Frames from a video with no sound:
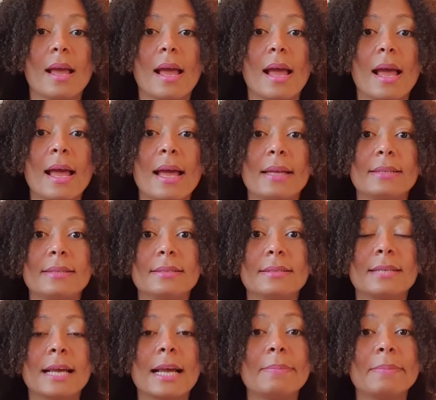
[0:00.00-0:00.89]

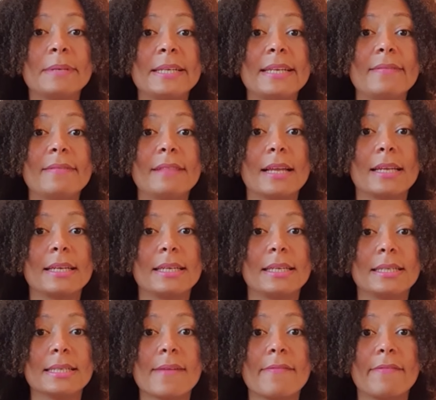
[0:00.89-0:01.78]
And I believe that
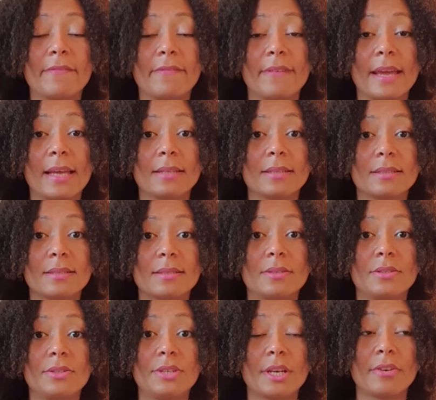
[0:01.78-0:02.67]
it affects
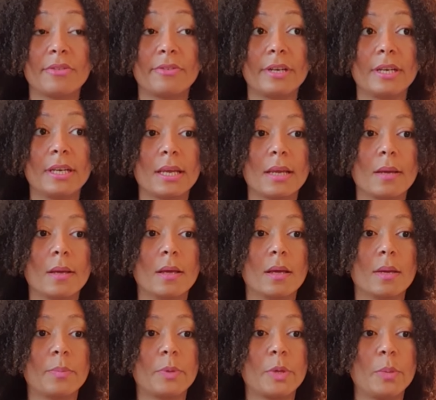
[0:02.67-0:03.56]
generally
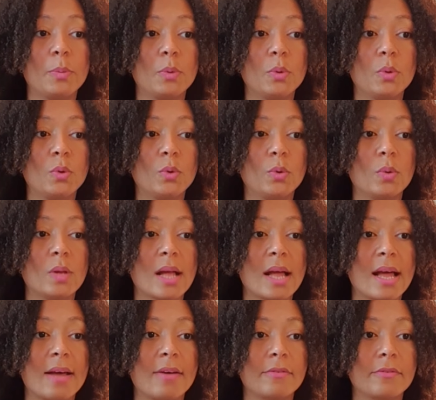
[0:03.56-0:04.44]
people who
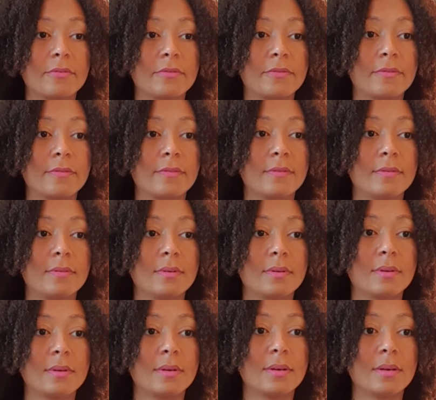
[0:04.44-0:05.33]
have
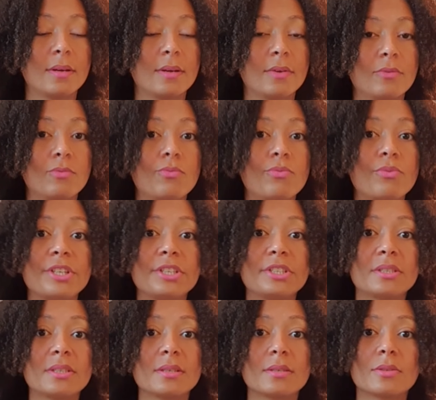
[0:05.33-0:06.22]

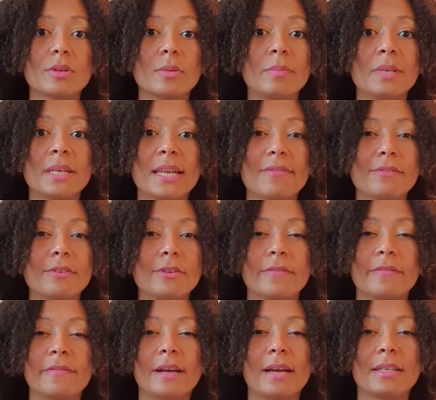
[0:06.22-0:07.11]
reached some level
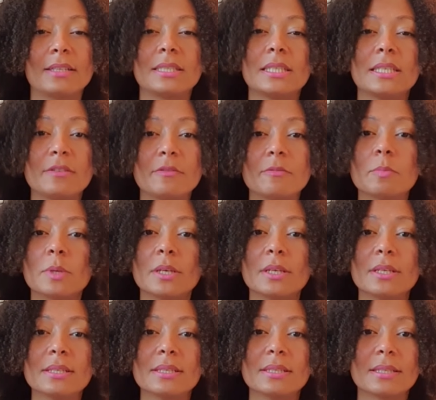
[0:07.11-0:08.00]
of
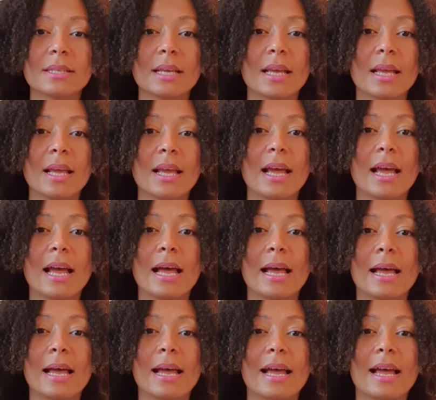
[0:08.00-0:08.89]
achievement
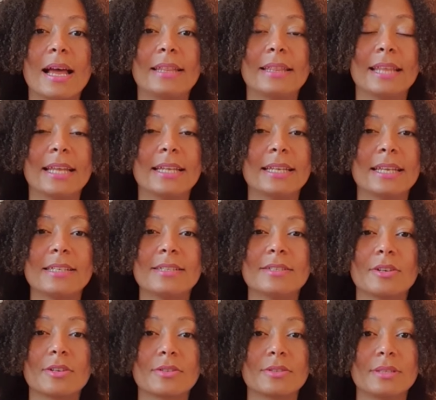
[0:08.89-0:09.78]
and then they
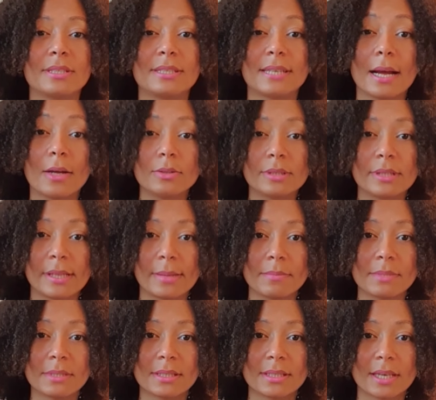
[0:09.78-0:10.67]
start to doubt
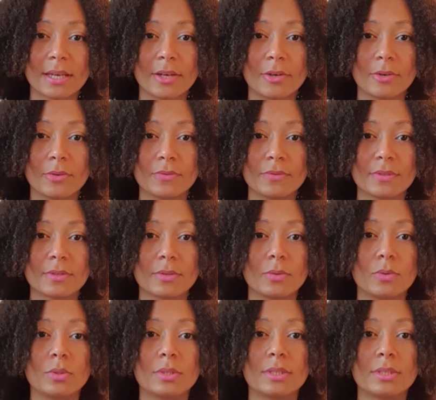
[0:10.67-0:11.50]
themselves or